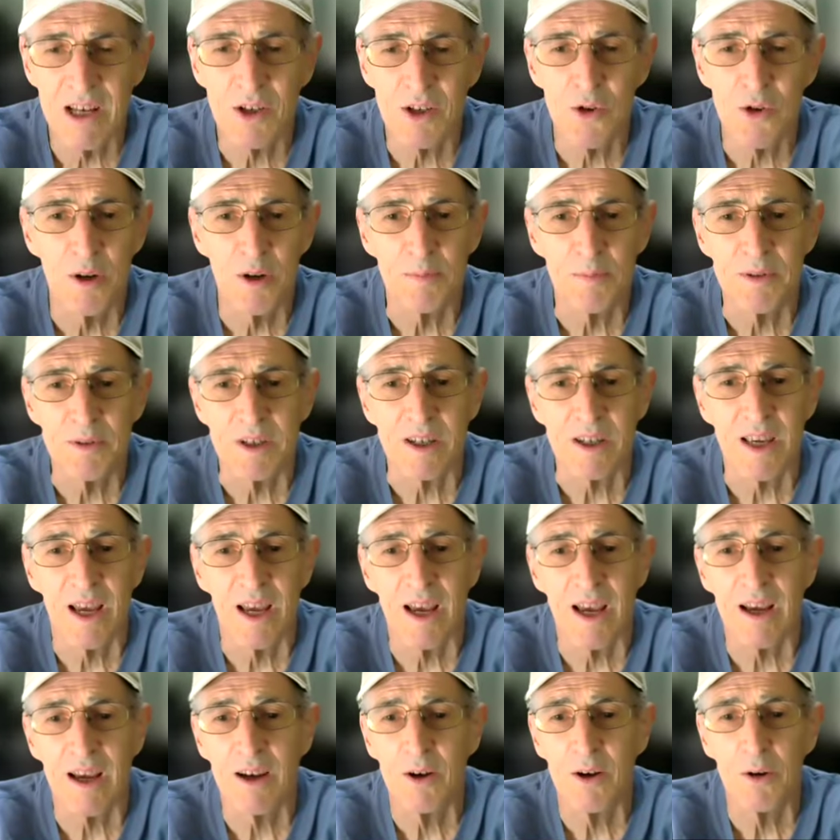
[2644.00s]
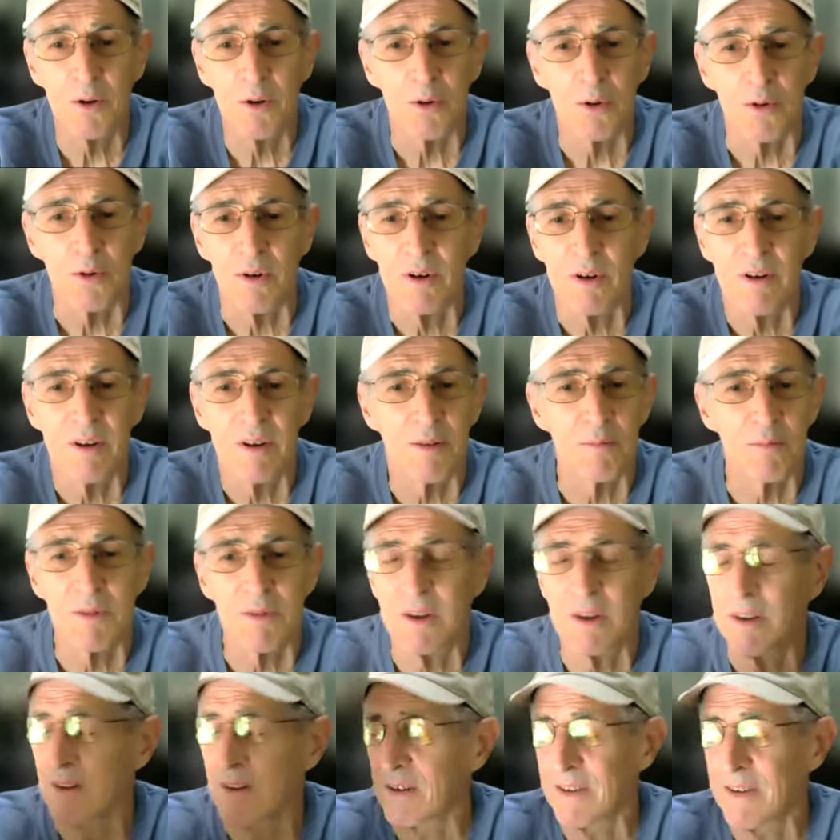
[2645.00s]
trip to Cancun. I
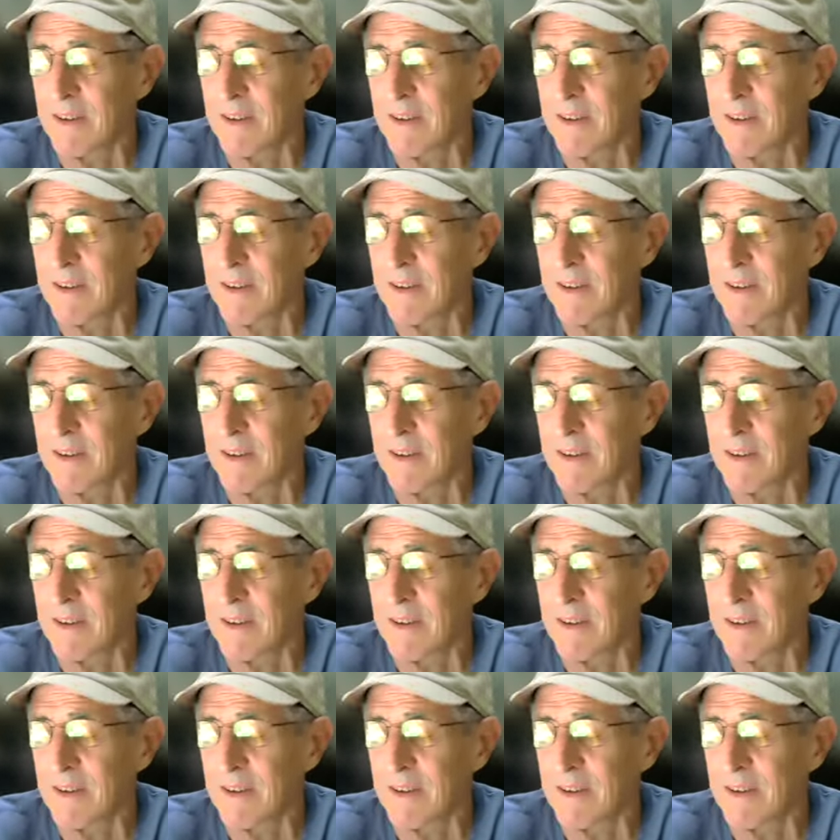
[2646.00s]
mean,